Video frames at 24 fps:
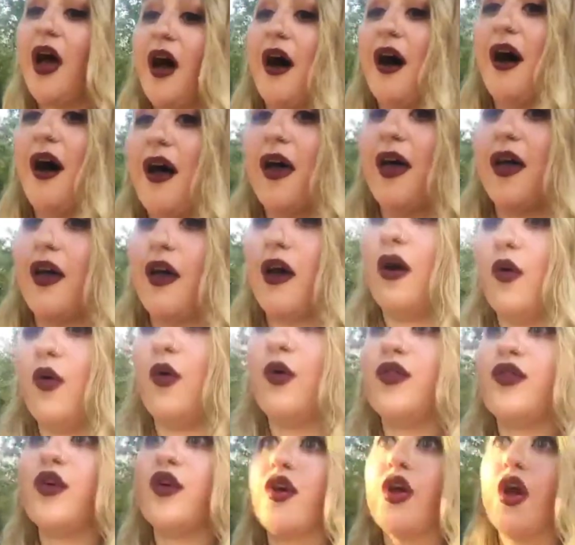I
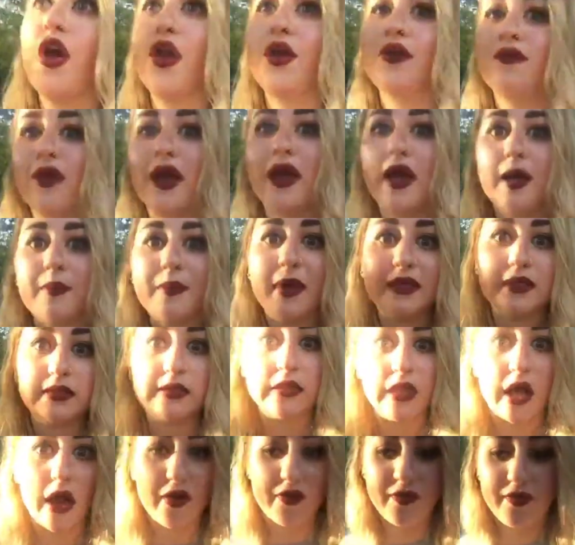also couldn't recommend
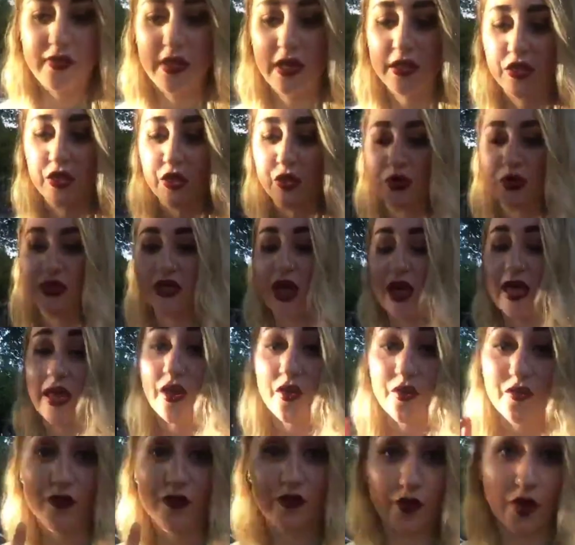enough that you take
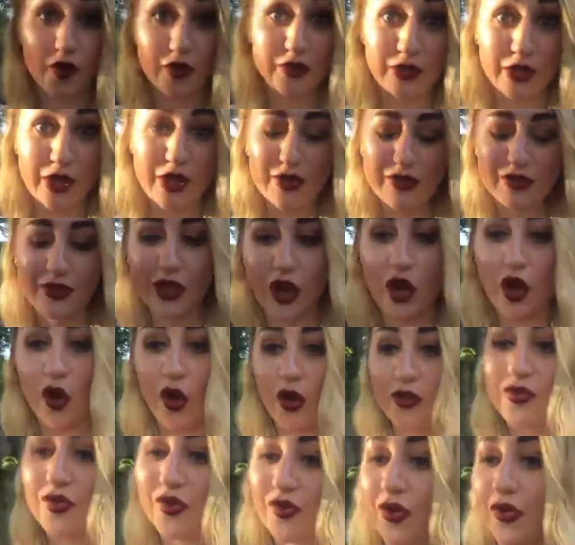photos,
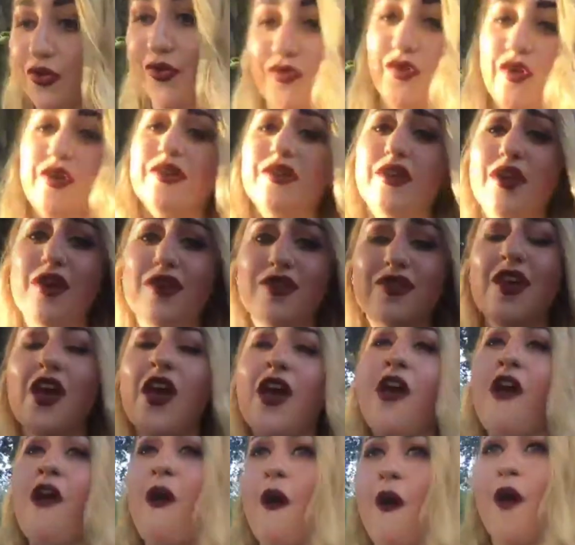lots and lots of photos
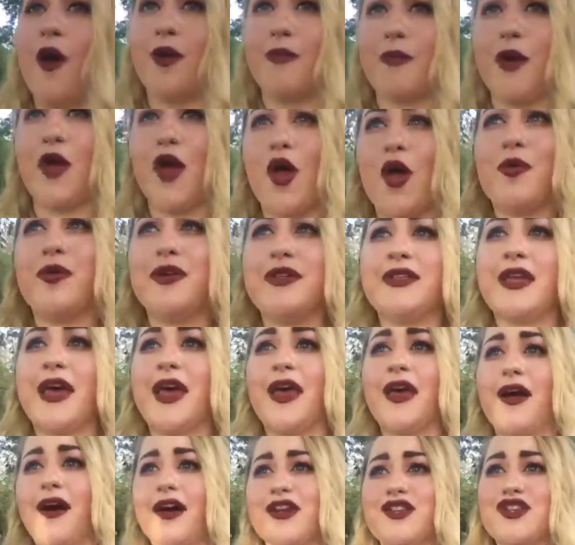on my open
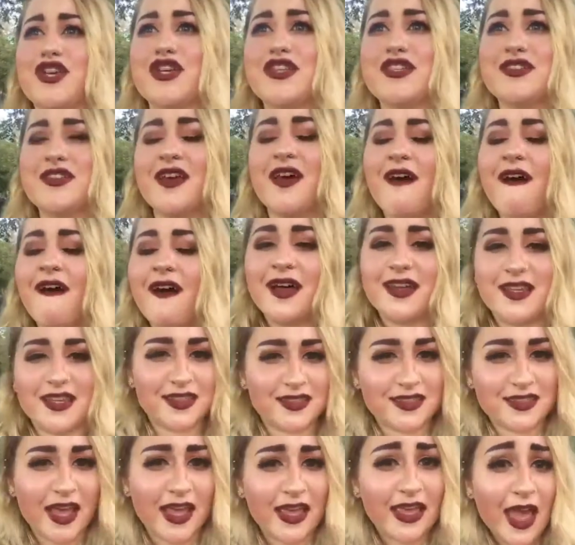day I just
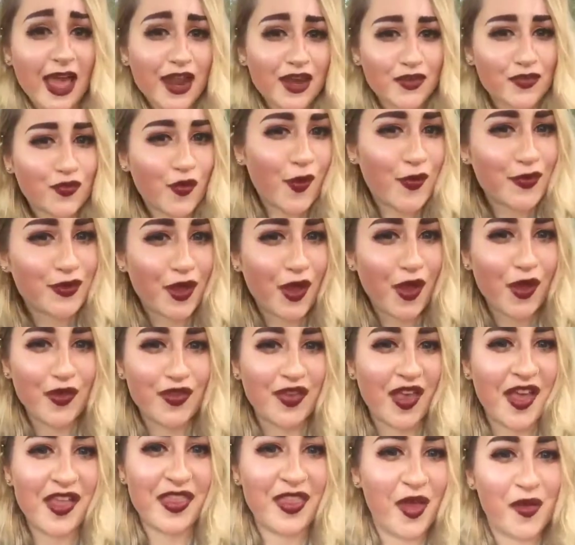didn't take any
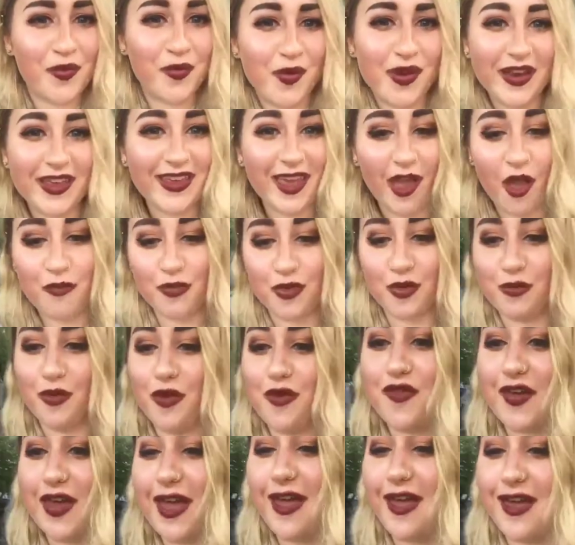photos and then when it came to
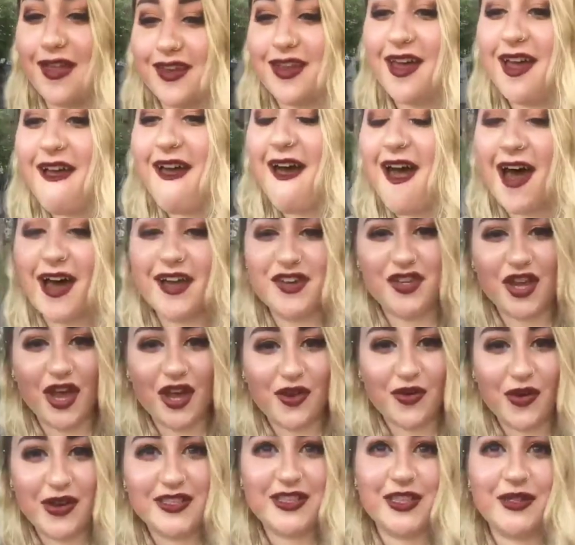moving in and
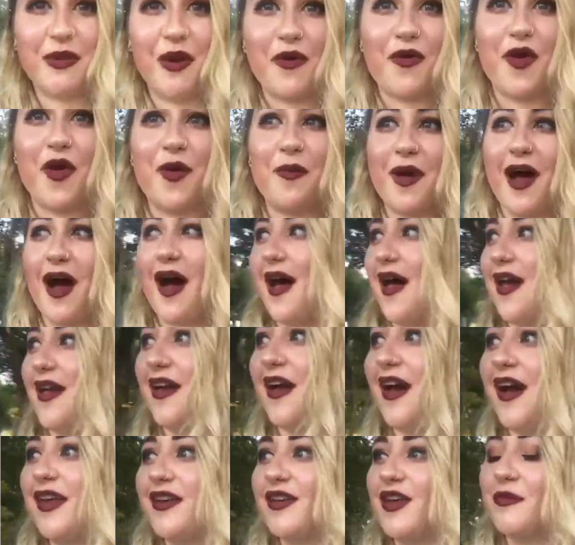decorating my room I
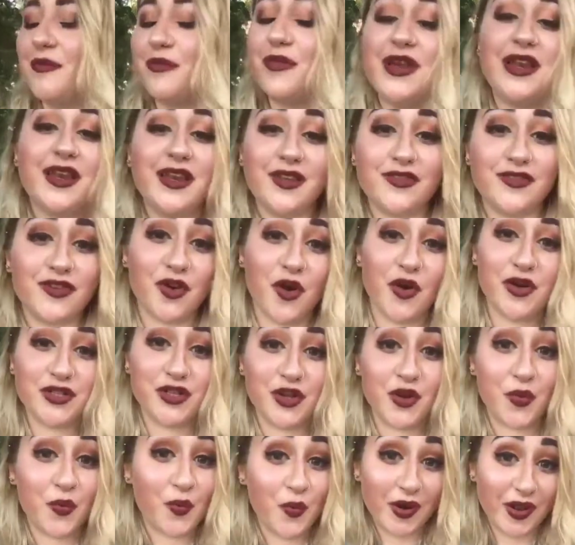had completely
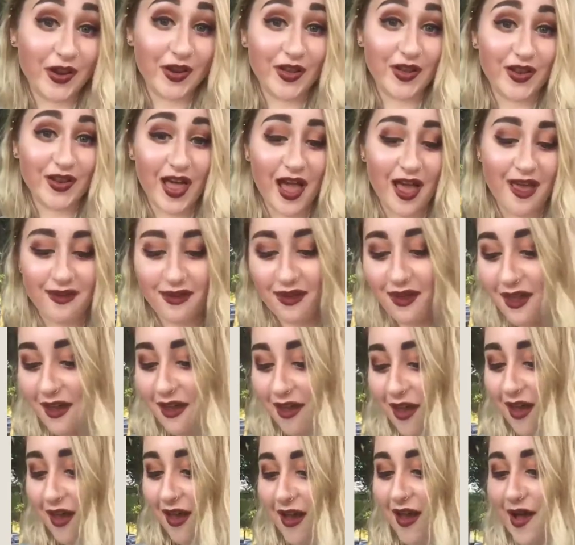forgotten what it looked like.
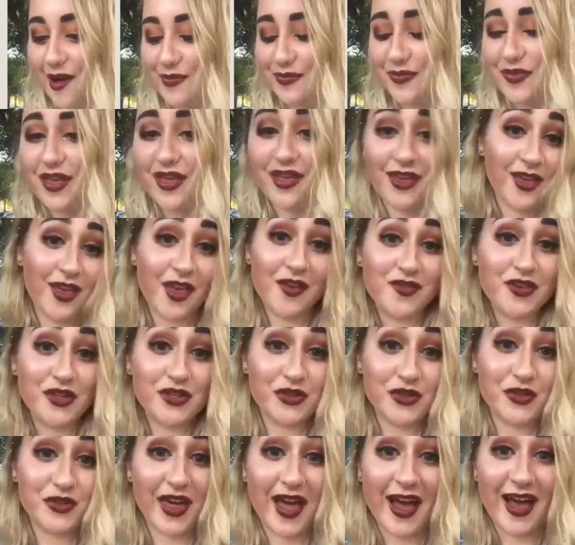Um, if you
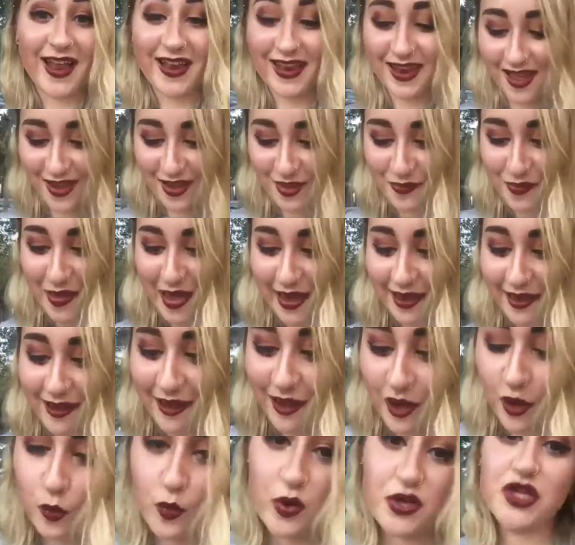do that, like me,
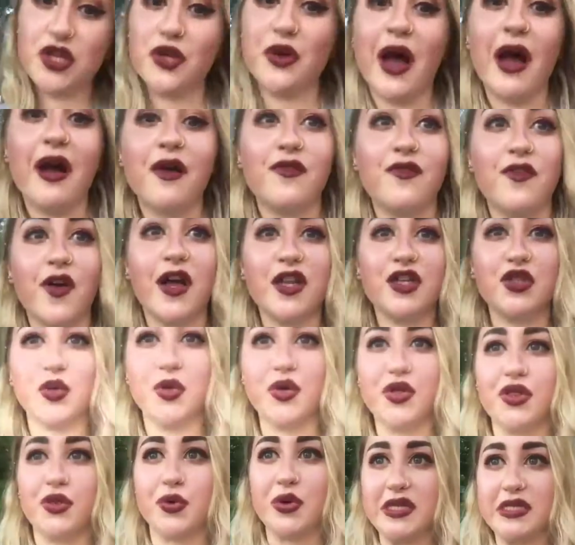we do have
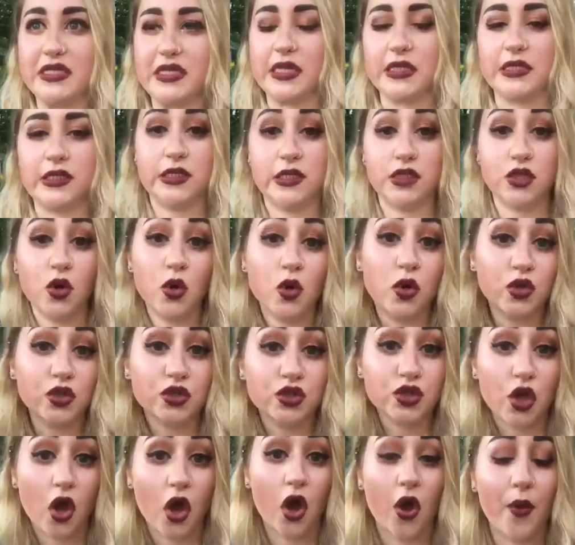virtual 360
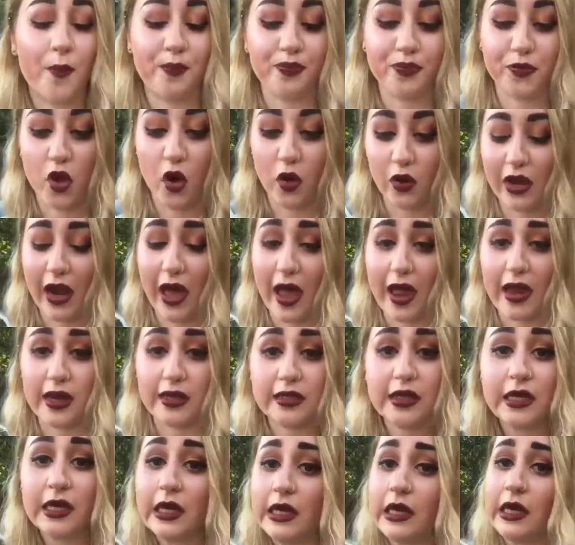tours um,
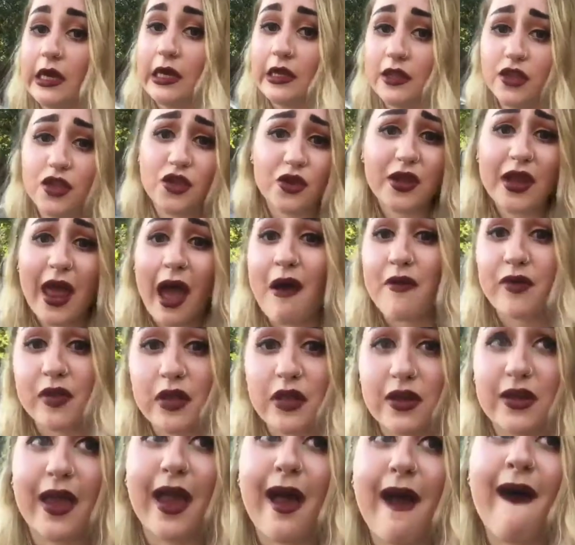online that you can have a
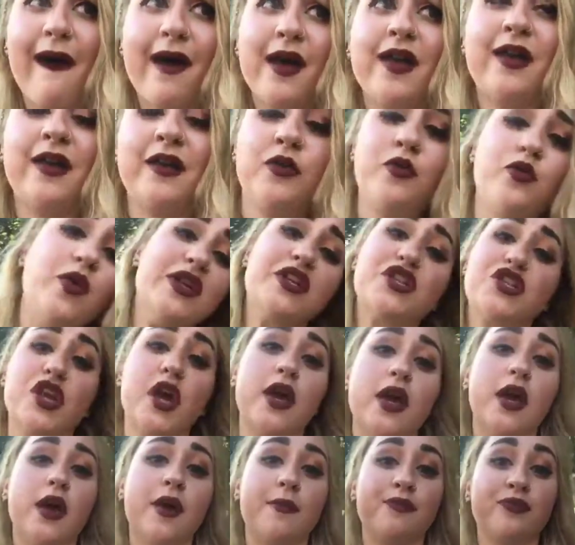look at which
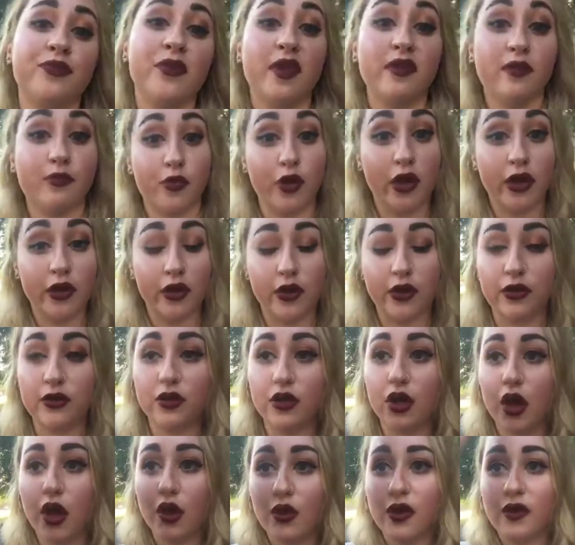um, is brilliant,
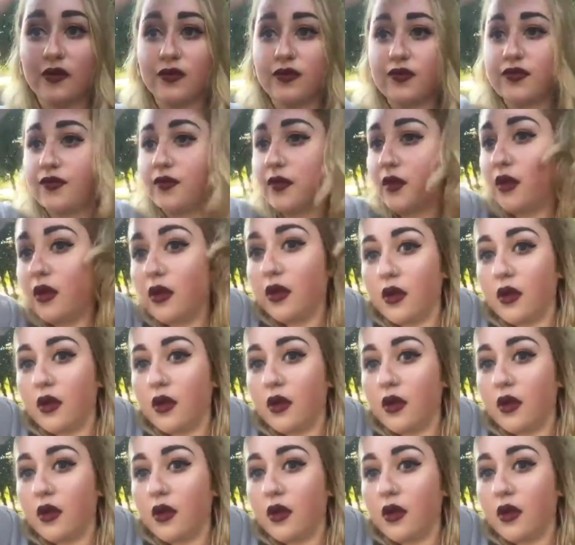you know, if